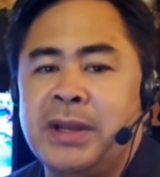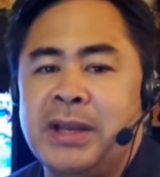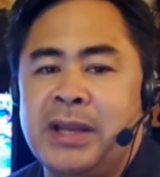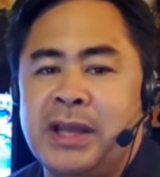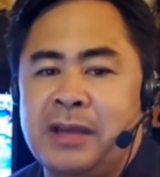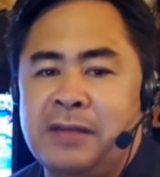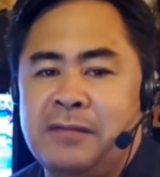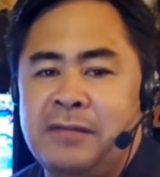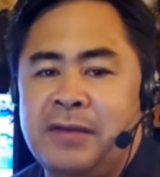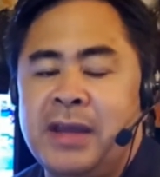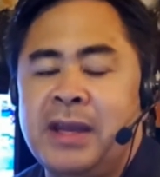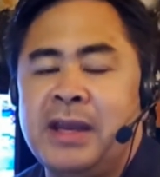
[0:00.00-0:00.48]
We
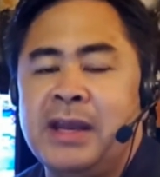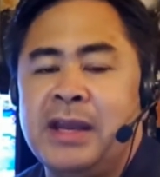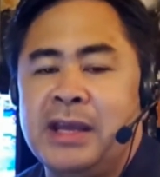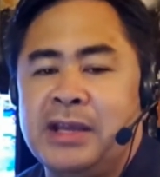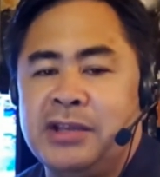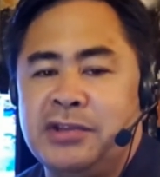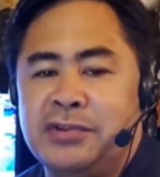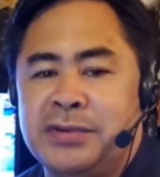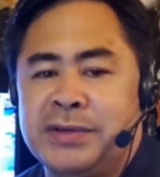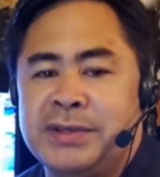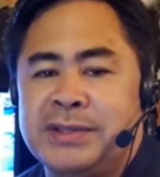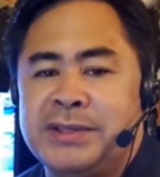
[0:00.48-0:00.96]
live in
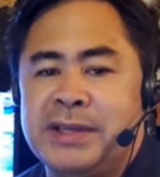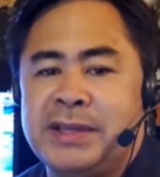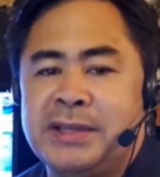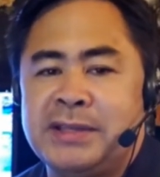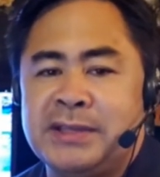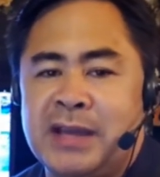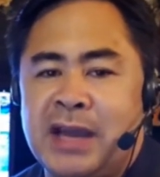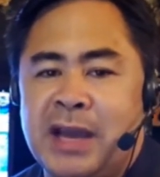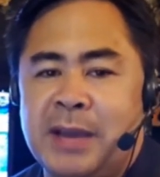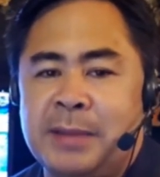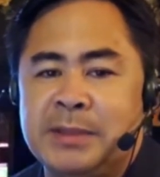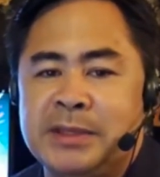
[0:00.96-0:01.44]

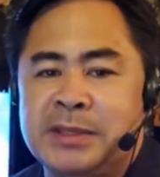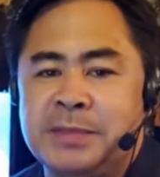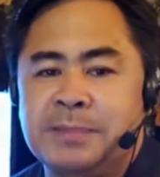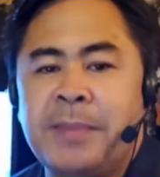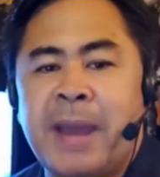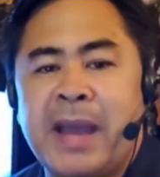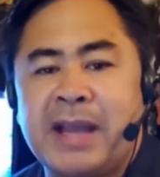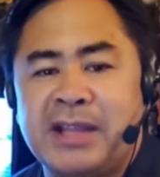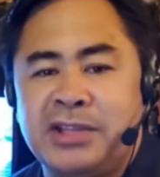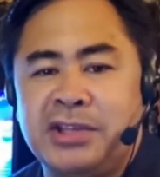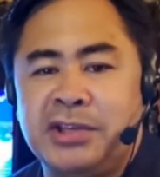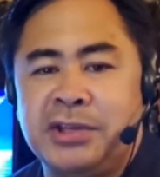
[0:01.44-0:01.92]
interesting
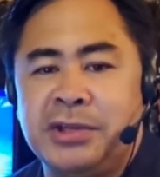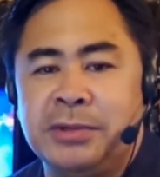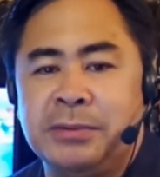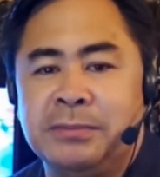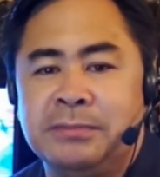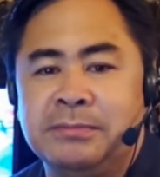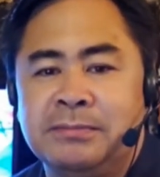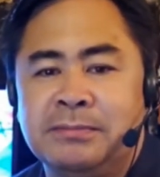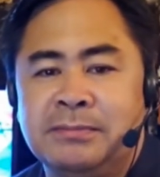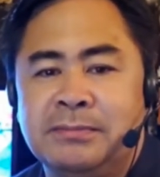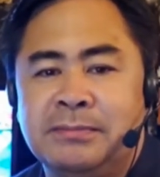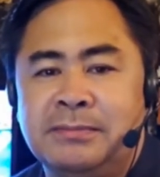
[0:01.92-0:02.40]
times. Back to
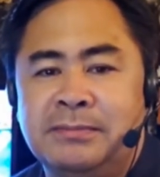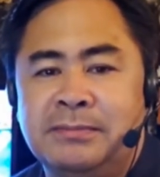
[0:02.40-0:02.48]
you.